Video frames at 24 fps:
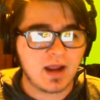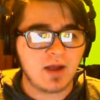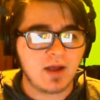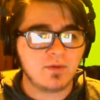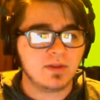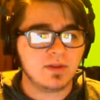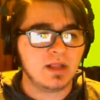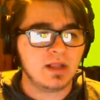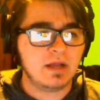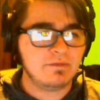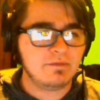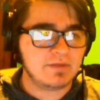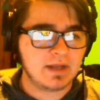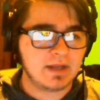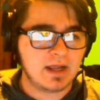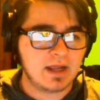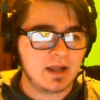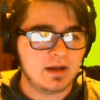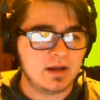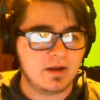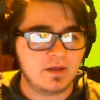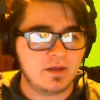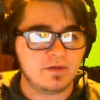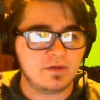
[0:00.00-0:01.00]
I would love to get
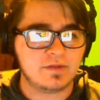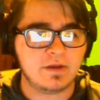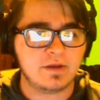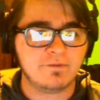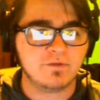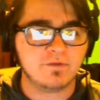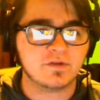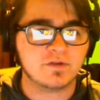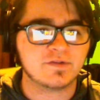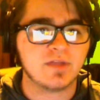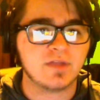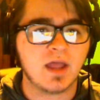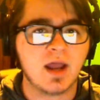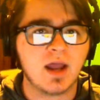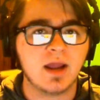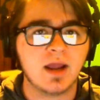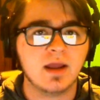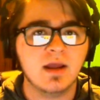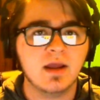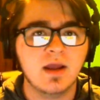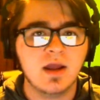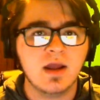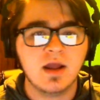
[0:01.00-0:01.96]
another thing for Sly.